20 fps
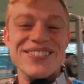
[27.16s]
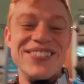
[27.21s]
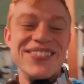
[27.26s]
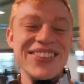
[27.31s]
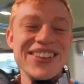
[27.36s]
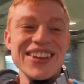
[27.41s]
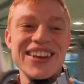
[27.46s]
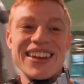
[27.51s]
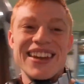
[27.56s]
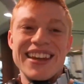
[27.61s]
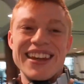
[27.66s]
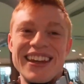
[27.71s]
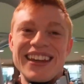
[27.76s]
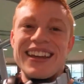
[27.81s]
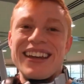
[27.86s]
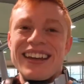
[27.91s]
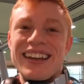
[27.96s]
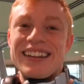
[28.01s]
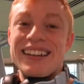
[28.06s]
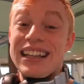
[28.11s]
um,
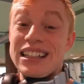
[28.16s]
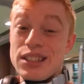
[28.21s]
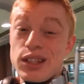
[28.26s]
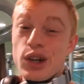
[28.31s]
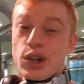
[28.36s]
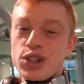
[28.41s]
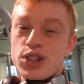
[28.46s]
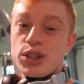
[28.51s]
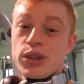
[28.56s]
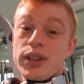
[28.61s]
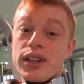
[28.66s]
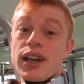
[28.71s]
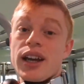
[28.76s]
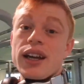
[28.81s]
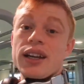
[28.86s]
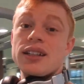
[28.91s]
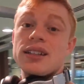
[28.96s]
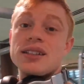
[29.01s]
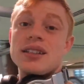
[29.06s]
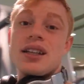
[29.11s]
there's a lot to it,
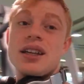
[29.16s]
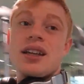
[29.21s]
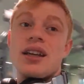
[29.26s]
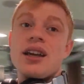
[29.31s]
guys.